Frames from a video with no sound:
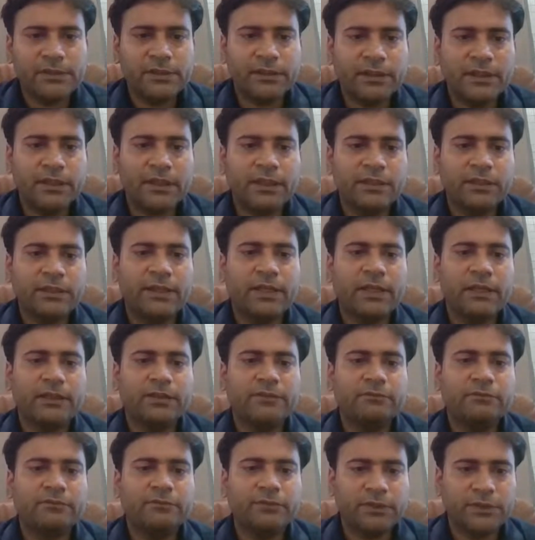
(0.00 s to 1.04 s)
They are
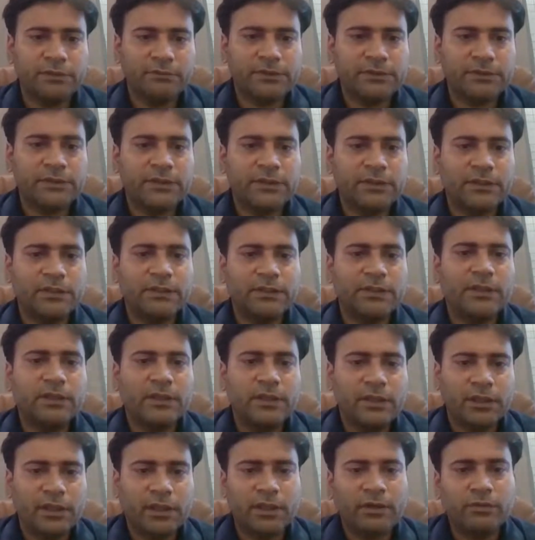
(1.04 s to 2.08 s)
investing
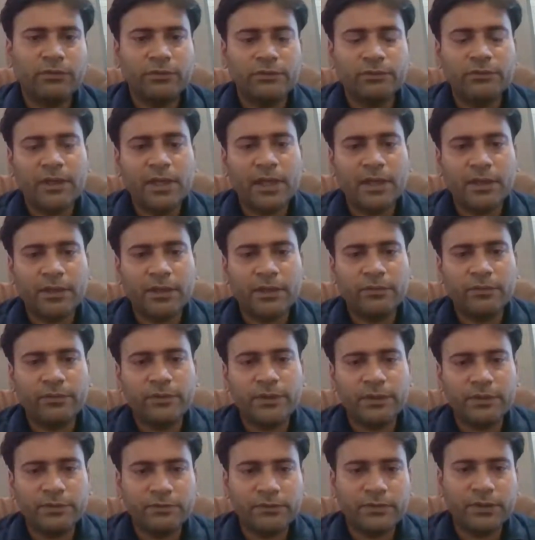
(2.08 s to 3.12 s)
around 2 lakh crore
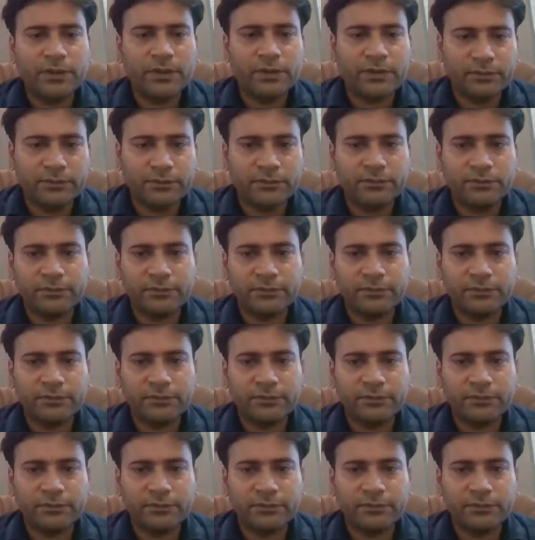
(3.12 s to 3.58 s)
into the